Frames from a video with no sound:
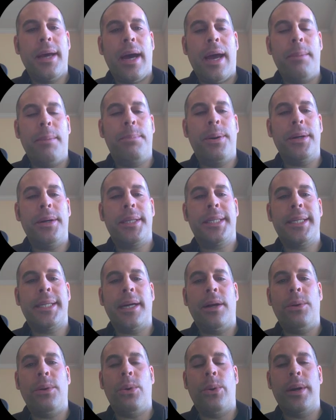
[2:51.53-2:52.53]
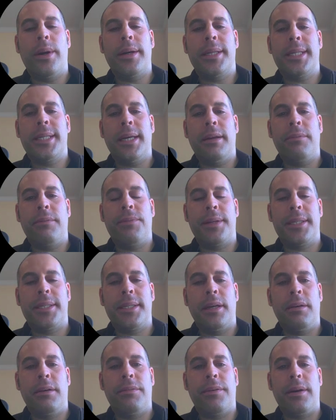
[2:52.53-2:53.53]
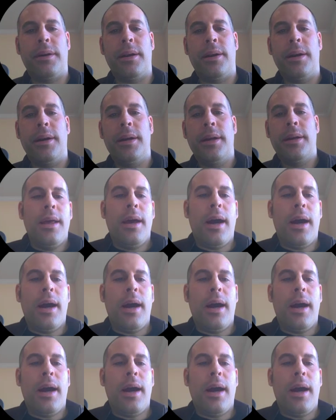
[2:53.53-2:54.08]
I put sell orders in for silver.